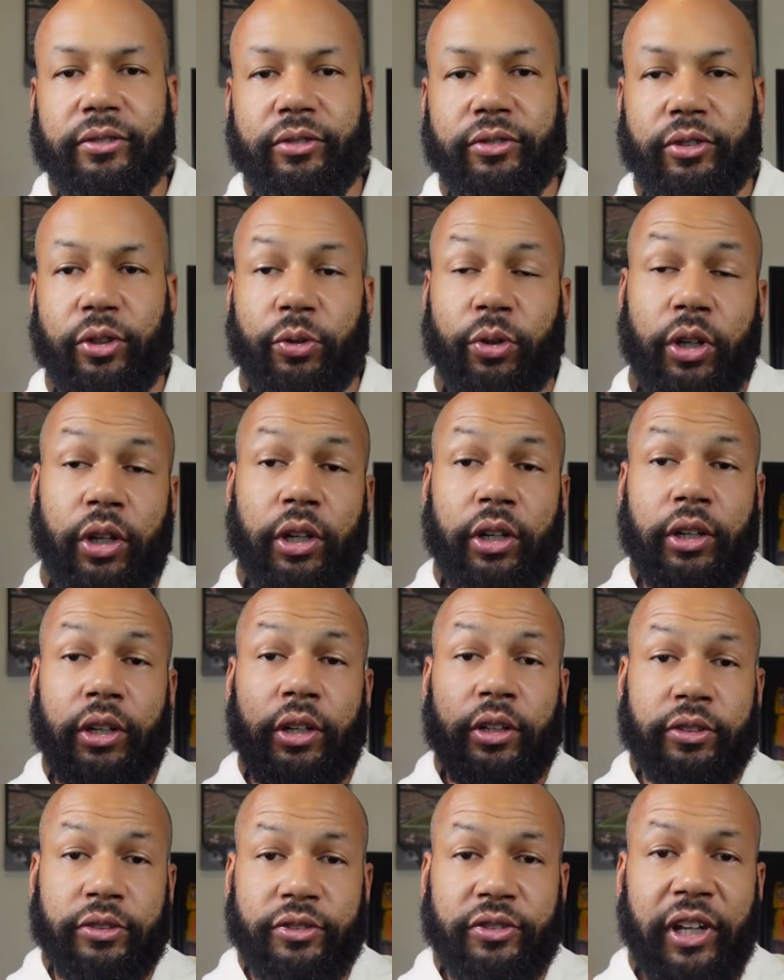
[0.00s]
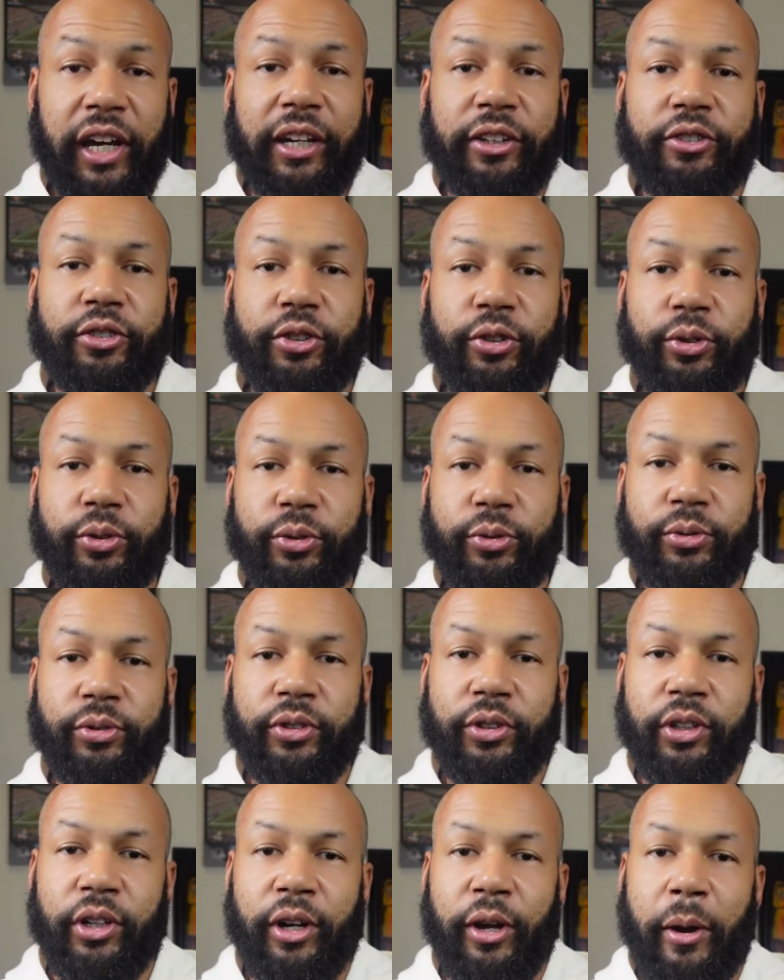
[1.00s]
So stay
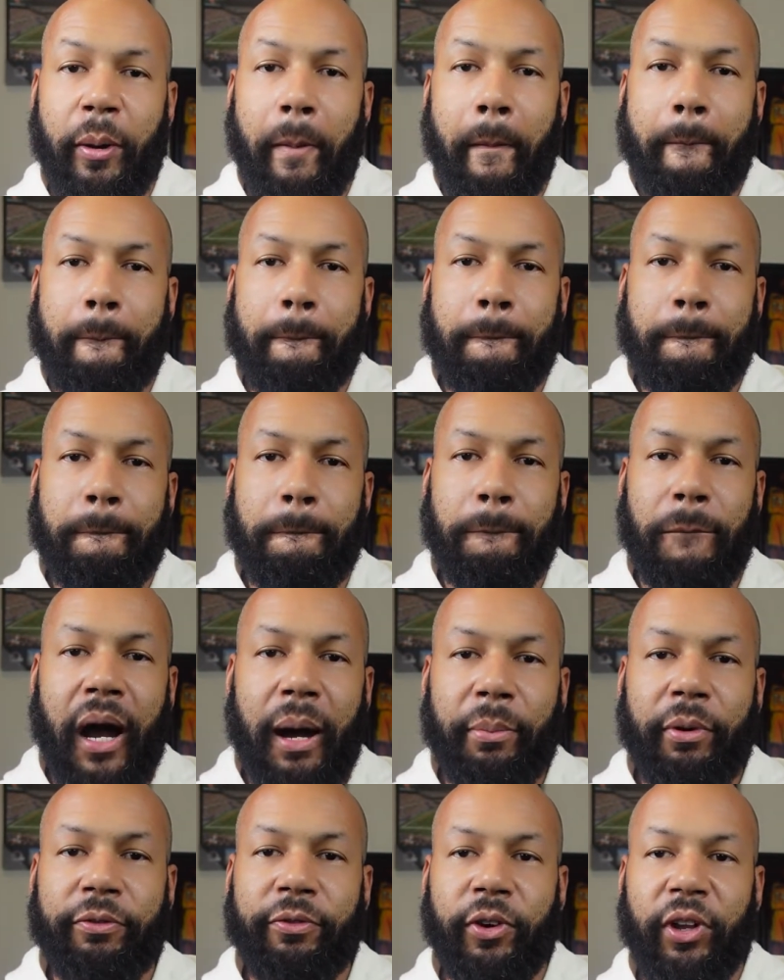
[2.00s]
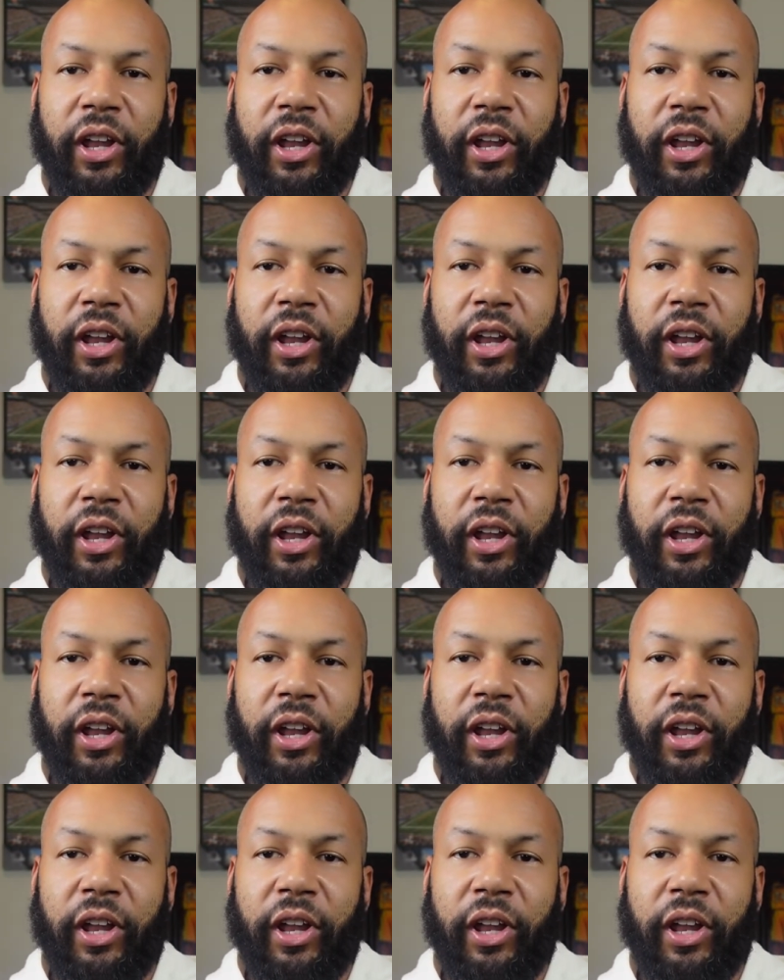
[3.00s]
tuned. Mamba for